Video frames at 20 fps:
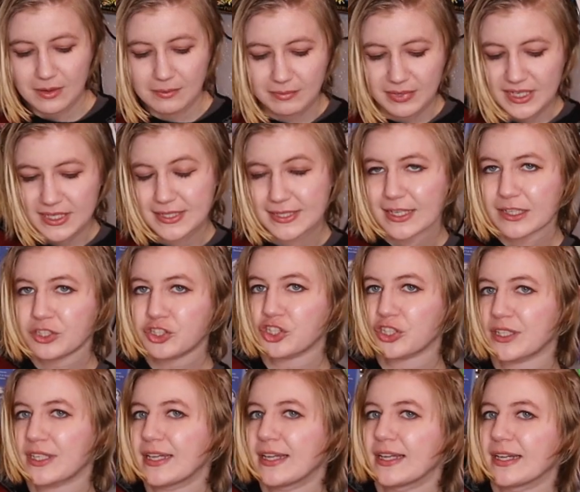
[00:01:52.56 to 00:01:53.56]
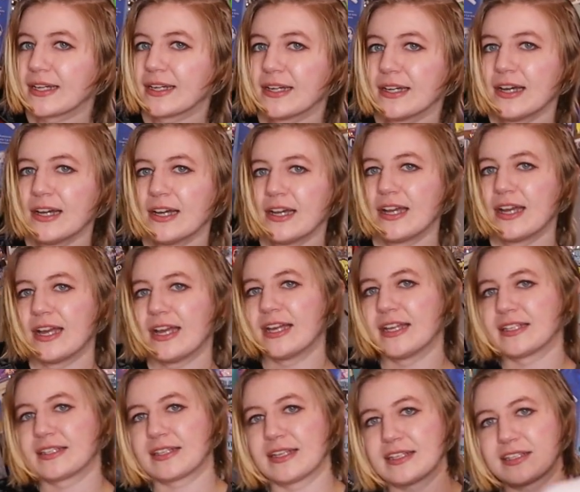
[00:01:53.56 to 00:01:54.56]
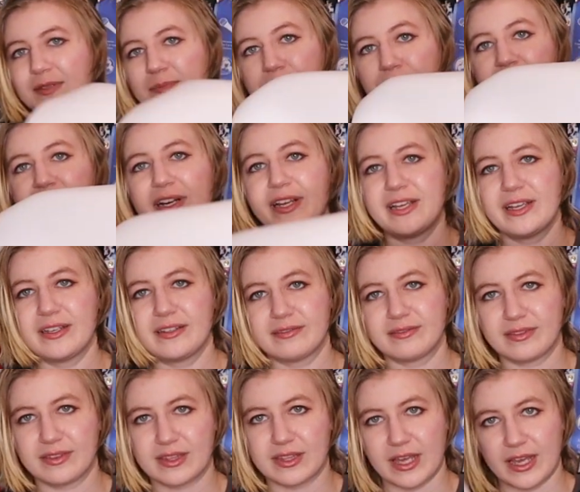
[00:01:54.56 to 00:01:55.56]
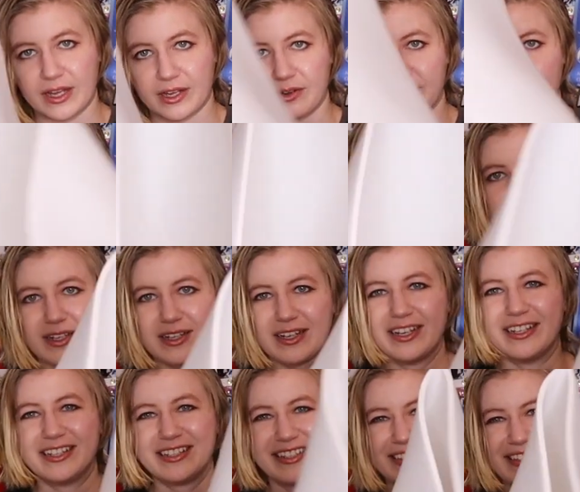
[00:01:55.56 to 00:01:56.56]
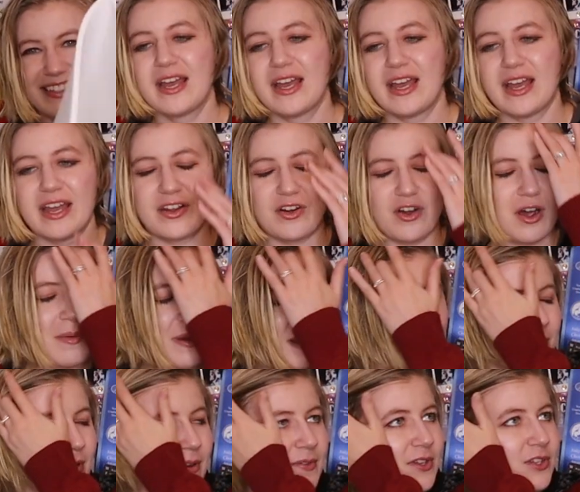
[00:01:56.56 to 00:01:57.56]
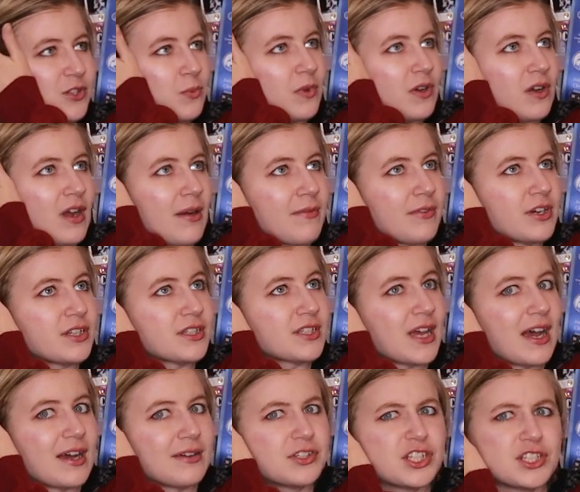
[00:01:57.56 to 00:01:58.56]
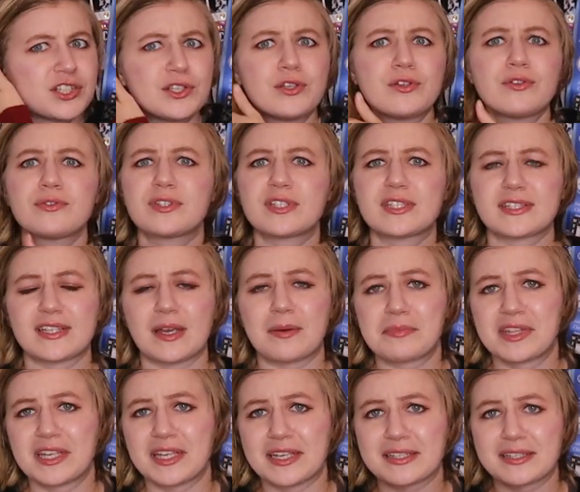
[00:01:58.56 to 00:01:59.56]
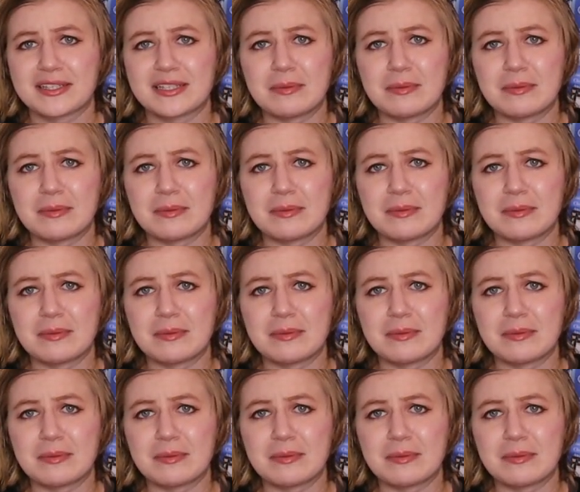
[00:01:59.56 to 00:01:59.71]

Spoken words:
But essentially, it's pretty thick, right? In all my previous wheel covers, I've just used something as